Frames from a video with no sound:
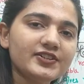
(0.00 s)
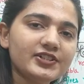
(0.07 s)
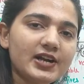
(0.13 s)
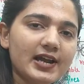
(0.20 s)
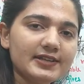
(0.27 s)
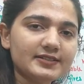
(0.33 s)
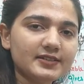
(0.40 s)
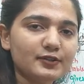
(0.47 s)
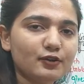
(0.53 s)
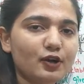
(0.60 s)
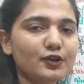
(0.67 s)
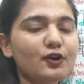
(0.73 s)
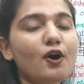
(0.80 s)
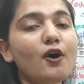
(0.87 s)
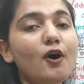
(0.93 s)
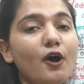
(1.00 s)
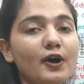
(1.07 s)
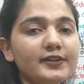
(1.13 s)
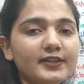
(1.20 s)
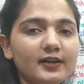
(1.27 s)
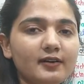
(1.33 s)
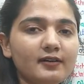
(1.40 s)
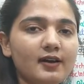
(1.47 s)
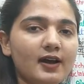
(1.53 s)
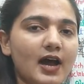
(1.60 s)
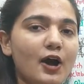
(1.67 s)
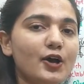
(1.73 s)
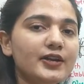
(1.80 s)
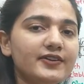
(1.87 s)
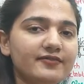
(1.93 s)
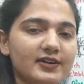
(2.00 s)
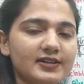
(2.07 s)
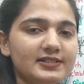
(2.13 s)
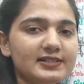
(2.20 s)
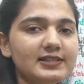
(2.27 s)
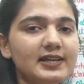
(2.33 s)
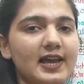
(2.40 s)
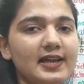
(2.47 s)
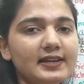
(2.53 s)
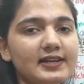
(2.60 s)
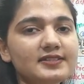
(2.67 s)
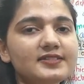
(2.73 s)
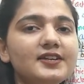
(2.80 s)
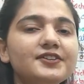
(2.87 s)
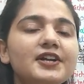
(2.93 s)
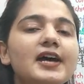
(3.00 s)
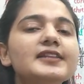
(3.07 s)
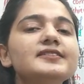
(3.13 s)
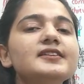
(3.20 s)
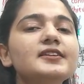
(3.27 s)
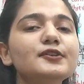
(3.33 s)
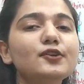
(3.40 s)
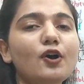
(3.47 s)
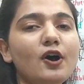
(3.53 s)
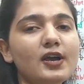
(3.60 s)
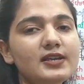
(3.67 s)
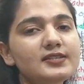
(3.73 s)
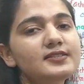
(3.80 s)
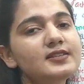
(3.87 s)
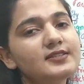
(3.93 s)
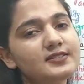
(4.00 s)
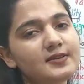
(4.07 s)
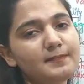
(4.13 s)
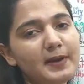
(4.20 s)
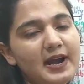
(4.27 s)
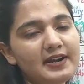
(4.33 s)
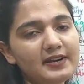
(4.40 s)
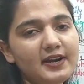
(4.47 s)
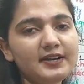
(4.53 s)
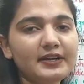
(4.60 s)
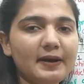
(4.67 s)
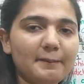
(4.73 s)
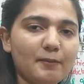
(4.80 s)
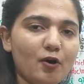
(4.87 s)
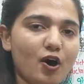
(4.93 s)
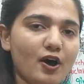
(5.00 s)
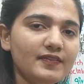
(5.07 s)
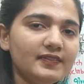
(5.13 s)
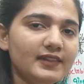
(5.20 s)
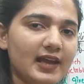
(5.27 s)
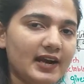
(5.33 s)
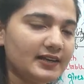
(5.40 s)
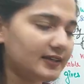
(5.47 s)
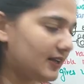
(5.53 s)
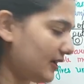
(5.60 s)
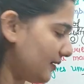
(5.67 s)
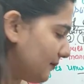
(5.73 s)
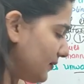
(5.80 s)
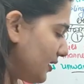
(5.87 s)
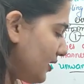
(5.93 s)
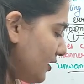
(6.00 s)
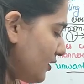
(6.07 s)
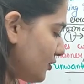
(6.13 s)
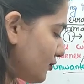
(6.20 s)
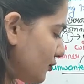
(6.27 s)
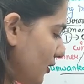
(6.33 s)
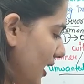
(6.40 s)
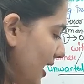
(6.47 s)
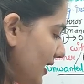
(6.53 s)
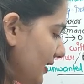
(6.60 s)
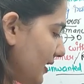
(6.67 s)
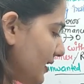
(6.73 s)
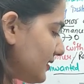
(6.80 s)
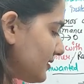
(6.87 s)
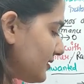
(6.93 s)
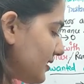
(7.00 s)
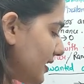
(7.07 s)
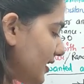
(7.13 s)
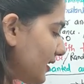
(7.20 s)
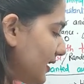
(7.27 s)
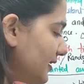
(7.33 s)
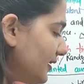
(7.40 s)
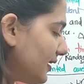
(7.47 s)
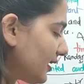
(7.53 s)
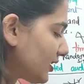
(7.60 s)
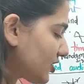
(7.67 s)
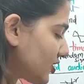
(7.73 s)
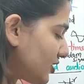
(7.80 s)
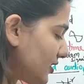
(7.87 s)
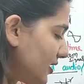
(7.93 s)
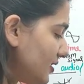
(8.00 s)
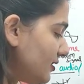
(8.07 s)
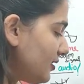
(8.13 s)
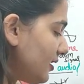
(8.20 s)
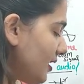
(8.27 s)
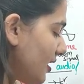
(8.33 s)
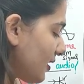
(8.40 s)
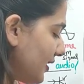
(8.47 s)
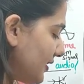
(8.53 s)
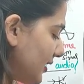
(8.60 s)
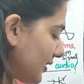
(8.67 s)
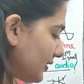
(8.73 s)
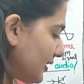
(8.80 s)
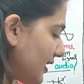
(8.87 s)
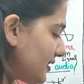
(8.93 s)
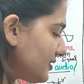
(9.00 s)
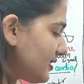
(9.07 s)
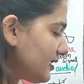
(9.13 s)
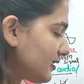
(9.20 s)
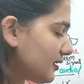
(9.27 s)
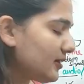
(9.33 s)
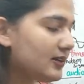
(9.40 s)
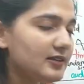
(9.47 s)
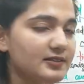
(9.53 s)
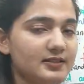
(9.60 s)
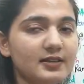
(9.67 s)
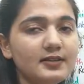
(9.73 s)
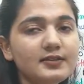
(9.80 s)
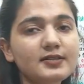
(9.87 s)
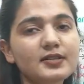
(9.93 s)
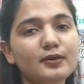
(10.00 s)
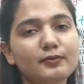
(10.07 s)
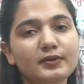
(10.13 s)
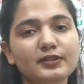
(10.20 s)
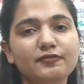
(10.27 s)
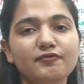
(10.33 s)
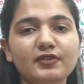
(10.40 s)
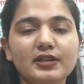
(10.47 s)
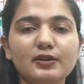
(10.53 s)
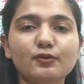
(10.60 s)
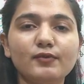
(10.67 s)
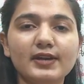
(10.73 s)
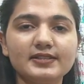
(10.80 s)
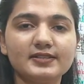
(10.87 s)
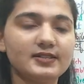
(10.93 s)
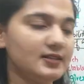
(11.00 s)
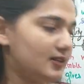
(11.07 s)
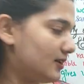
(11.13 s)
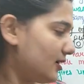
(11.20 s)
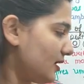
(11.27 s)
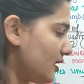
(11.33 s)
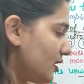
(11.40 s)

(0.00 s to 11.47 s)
the transit noise, or reversely, I can say transit noise is dependent upon that time. So I can say conductance increases with frequency.